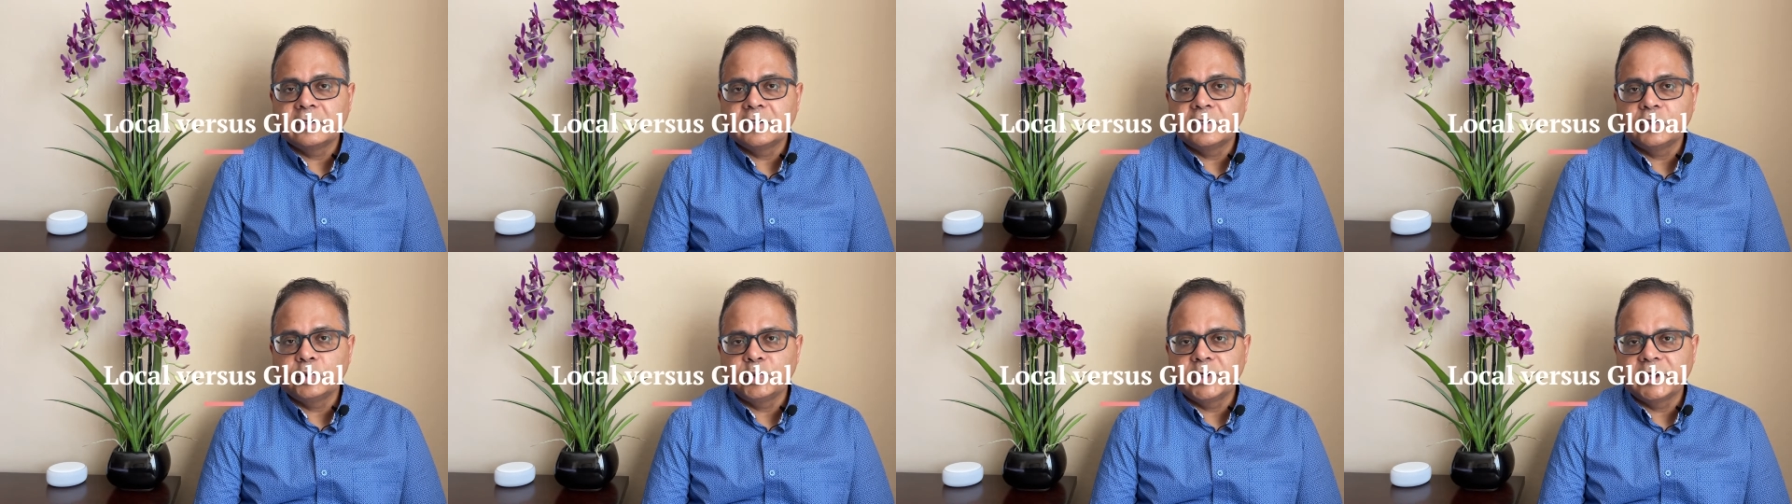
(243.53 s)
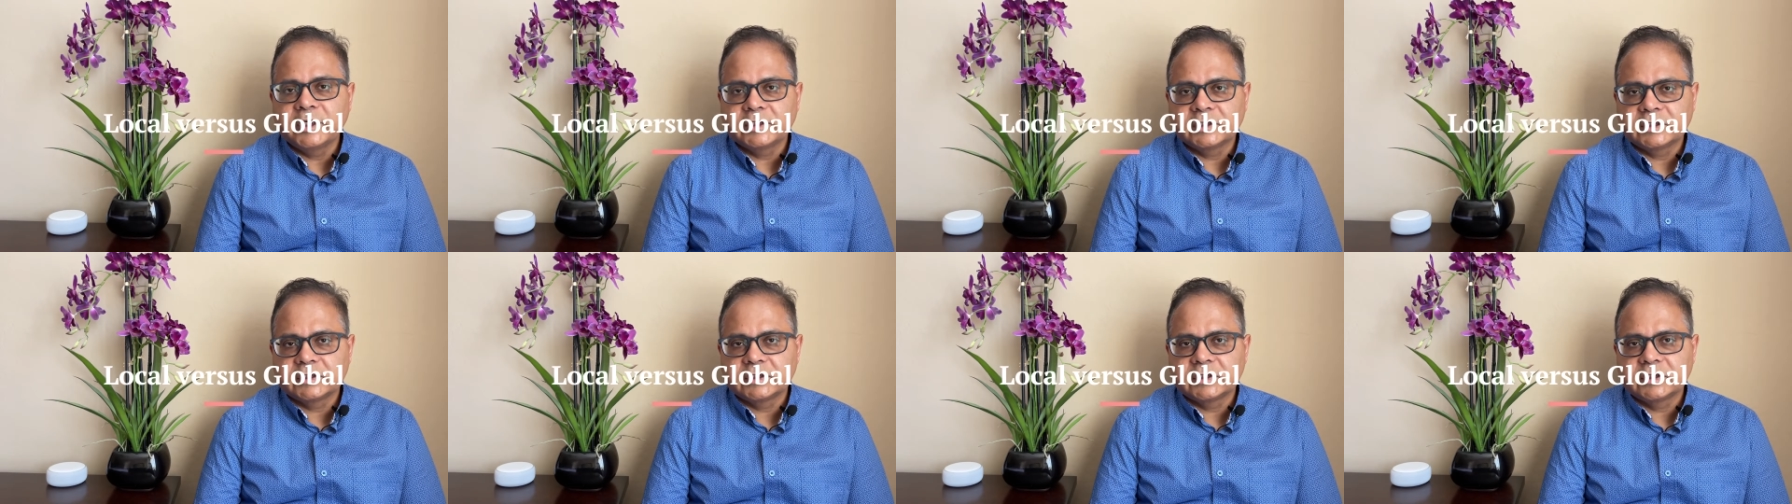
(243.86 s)

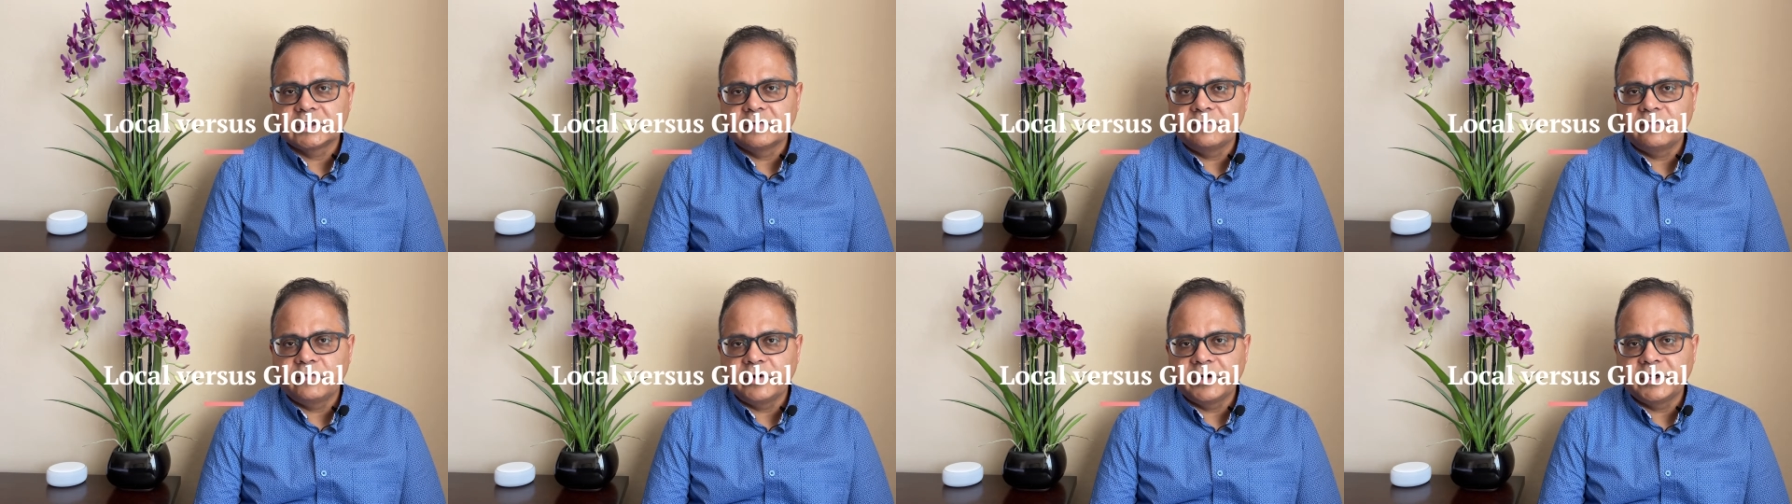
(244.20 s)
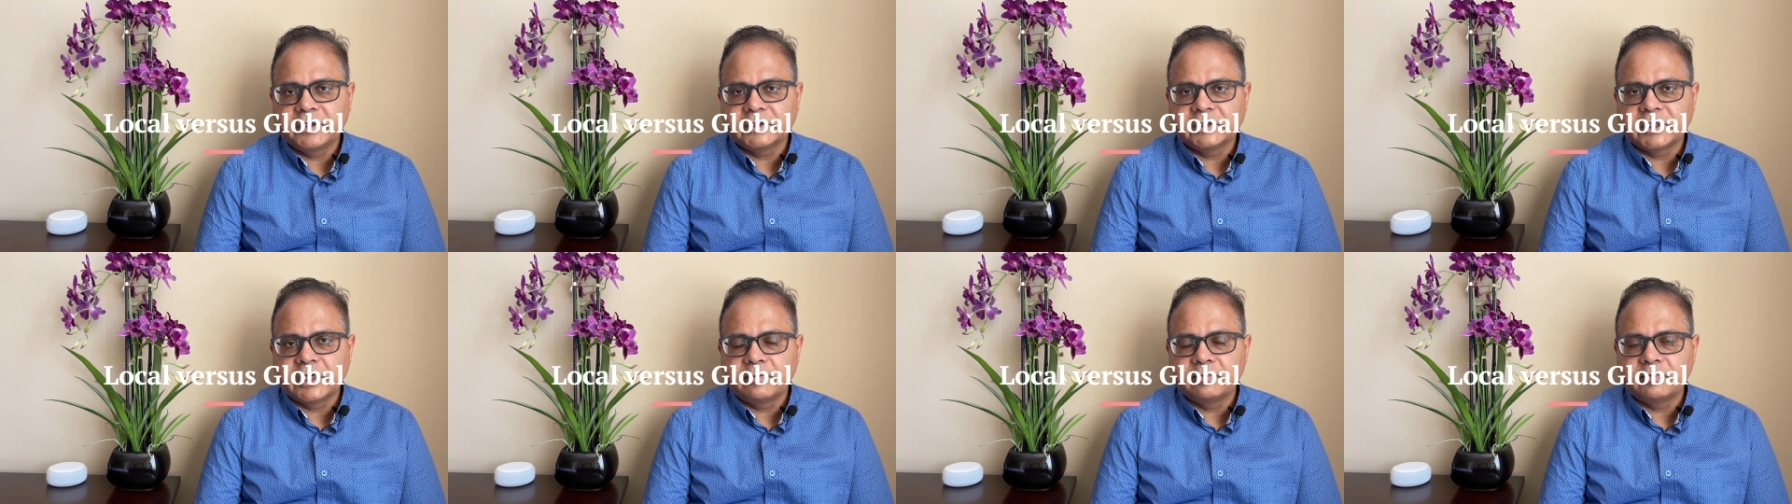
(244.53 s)
US, for
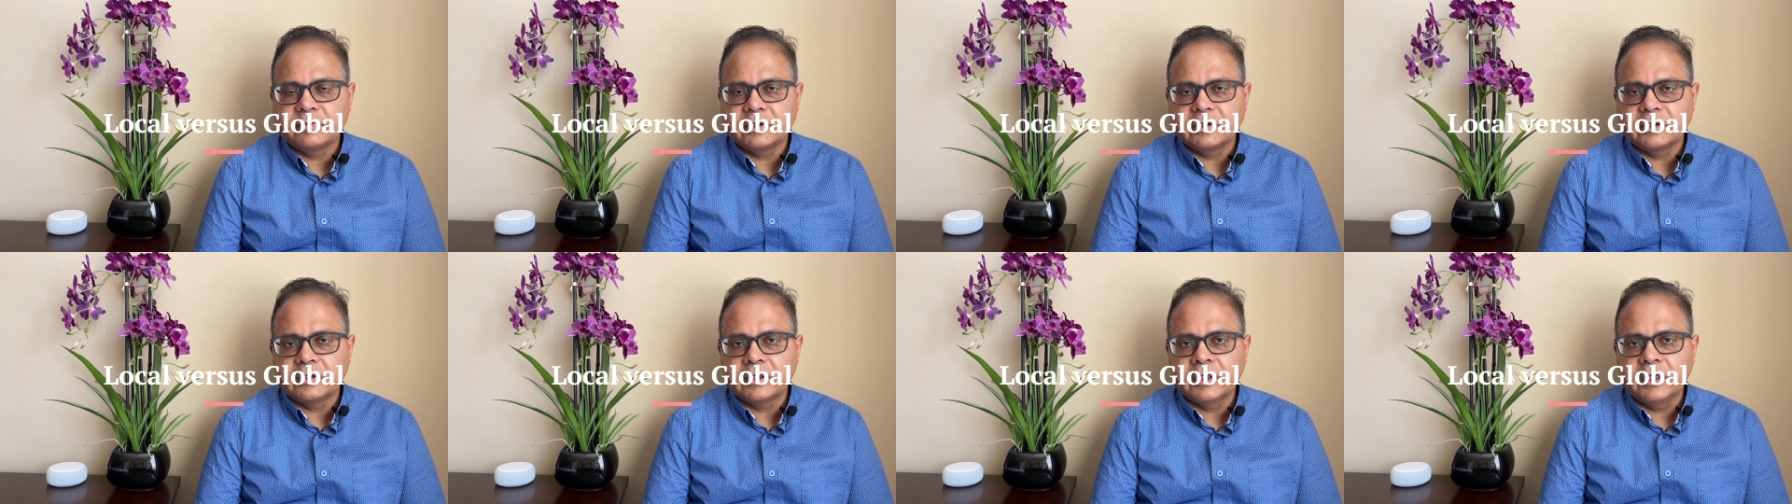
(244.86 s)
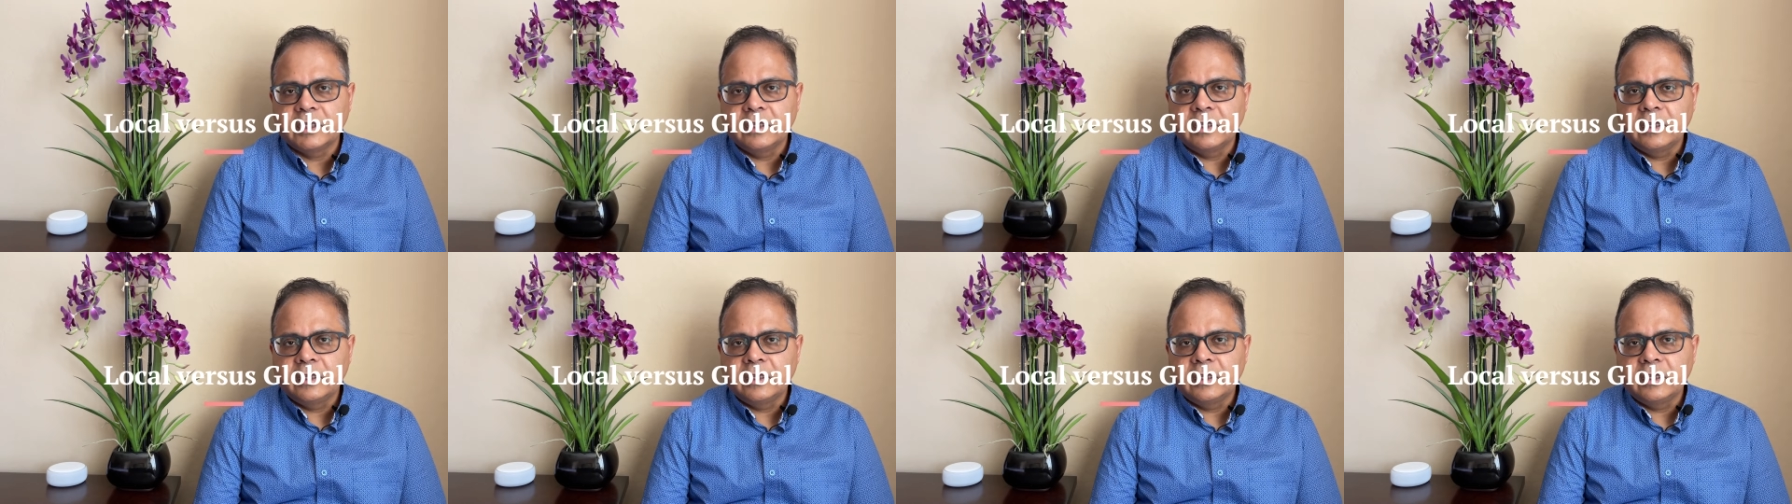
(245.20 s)
example,